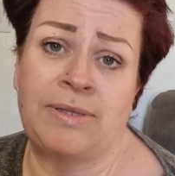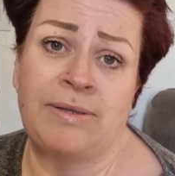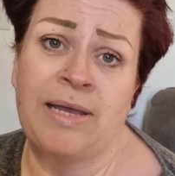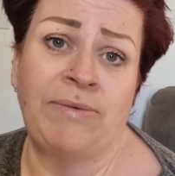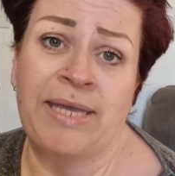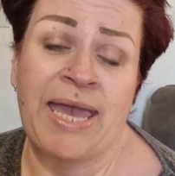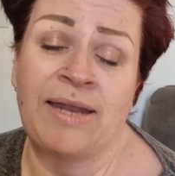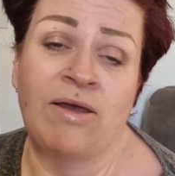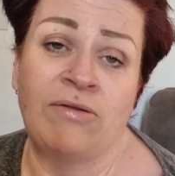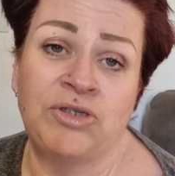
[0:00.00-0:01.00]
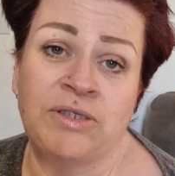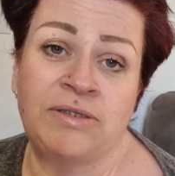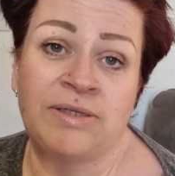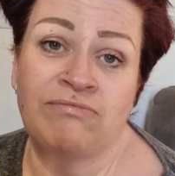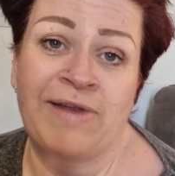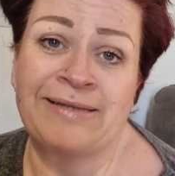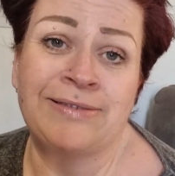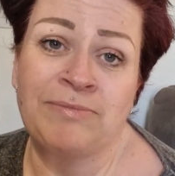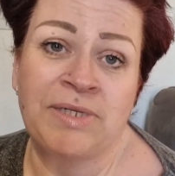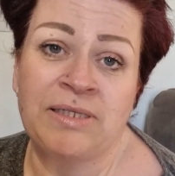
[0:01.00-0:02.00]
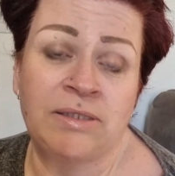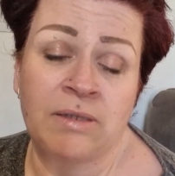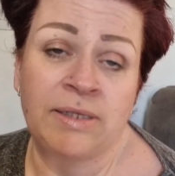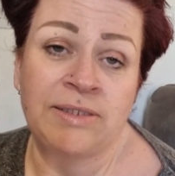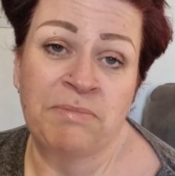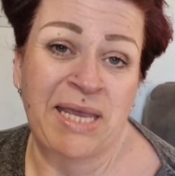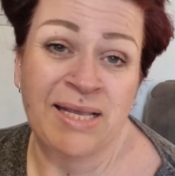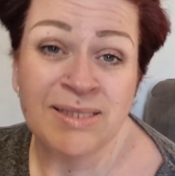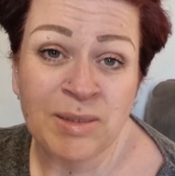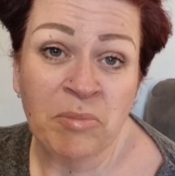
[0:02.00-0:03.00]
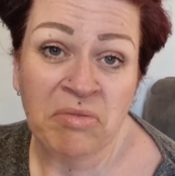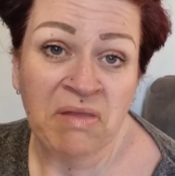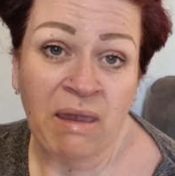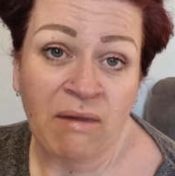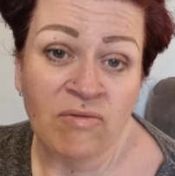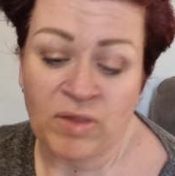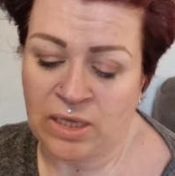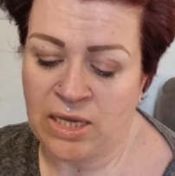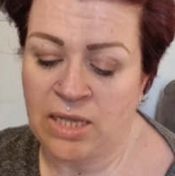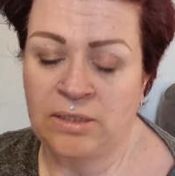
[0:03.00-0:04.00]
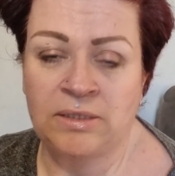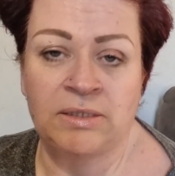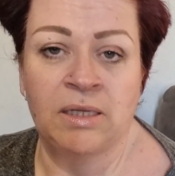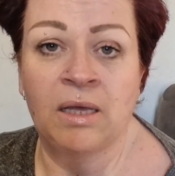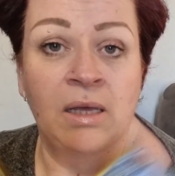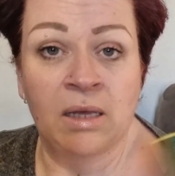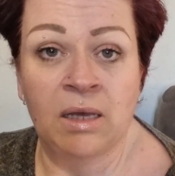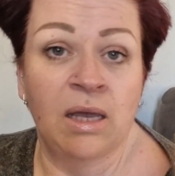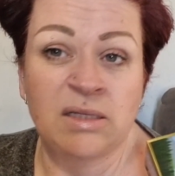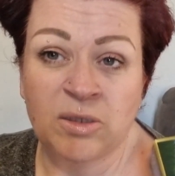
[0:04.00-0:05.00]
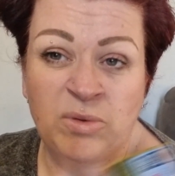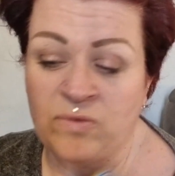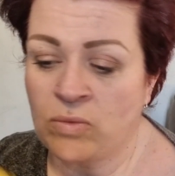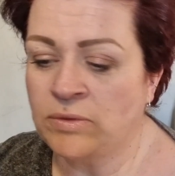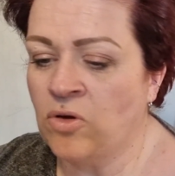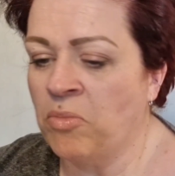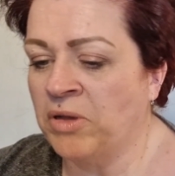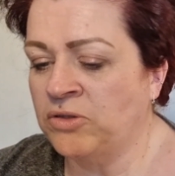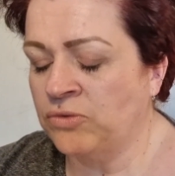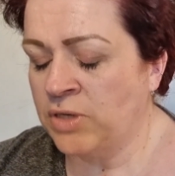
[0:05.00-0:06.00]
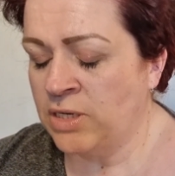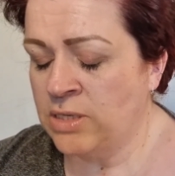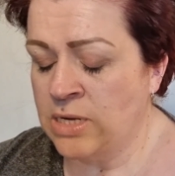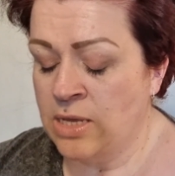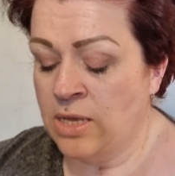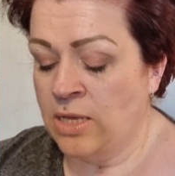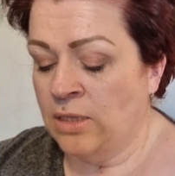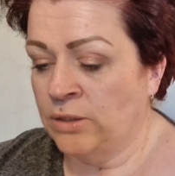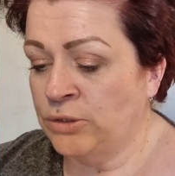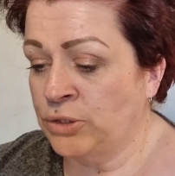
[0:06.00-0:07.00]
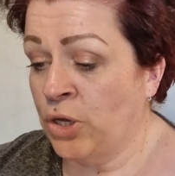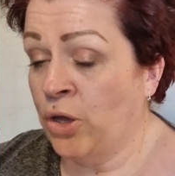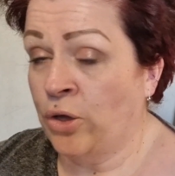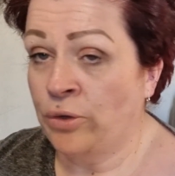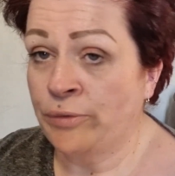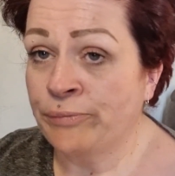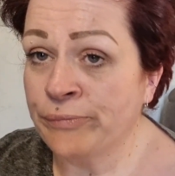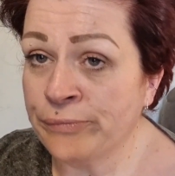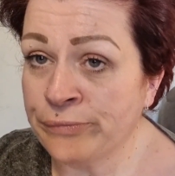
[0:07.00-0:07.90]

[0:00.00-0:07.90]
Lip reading: now and again I'll just randomly decide to make something for the kids. So we've always got butter in. So,